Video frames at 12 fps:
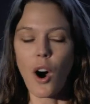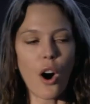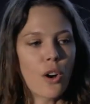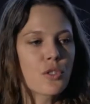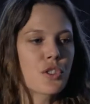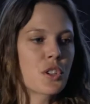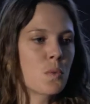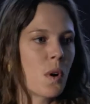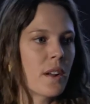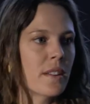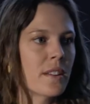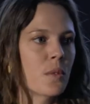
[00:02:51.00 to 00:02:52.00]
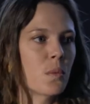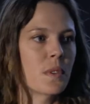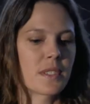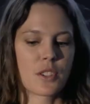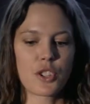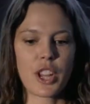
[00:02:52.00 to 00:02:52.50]
All she wanted
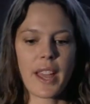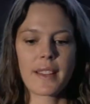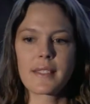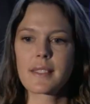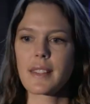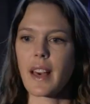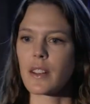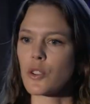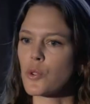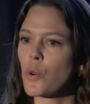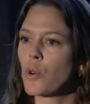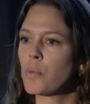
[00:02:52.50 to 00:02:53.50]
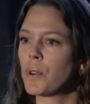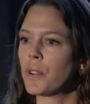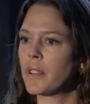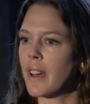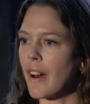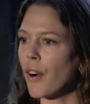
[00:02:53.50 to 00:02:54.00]
was a chance at a
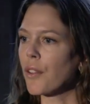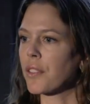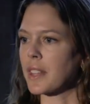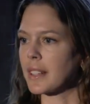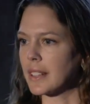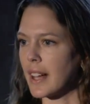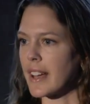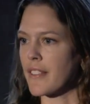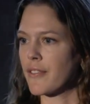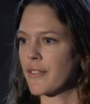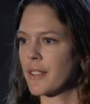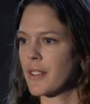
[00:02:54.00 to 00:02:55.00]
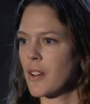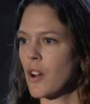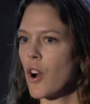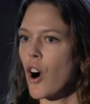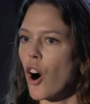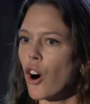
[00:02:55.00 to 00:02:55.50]
normal, healthy life.
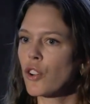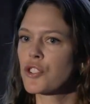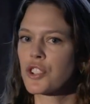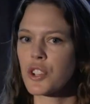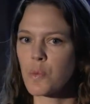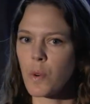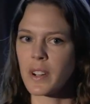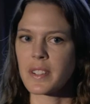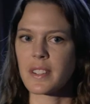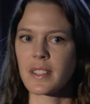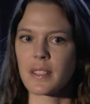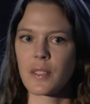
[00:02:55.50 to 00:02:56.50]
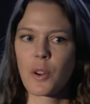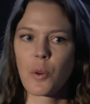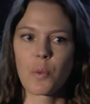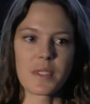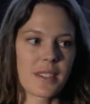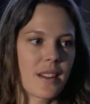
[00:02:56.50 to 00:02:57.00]
All she wanted
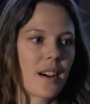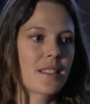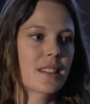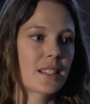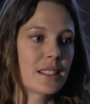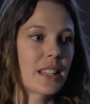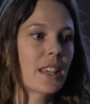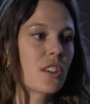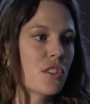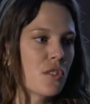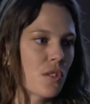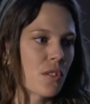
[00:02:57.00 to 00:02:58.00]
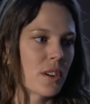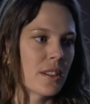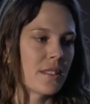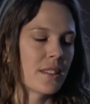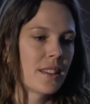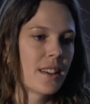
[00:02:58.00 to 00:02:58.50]
was not to leak
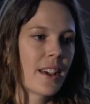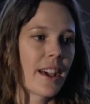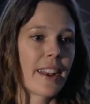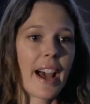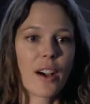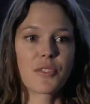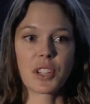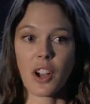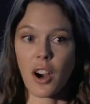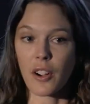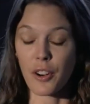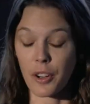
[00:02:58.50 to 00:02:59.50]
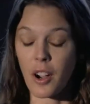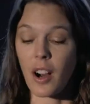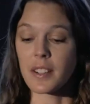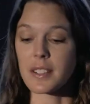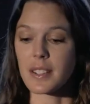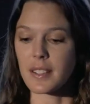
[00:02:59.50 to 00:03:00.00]
urine and have to her
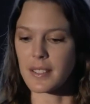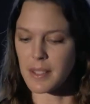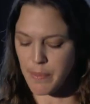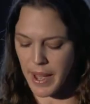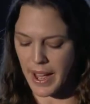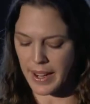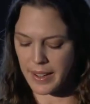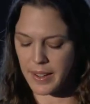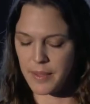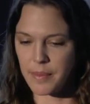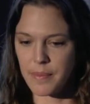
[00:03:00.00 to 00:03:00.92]
continence back.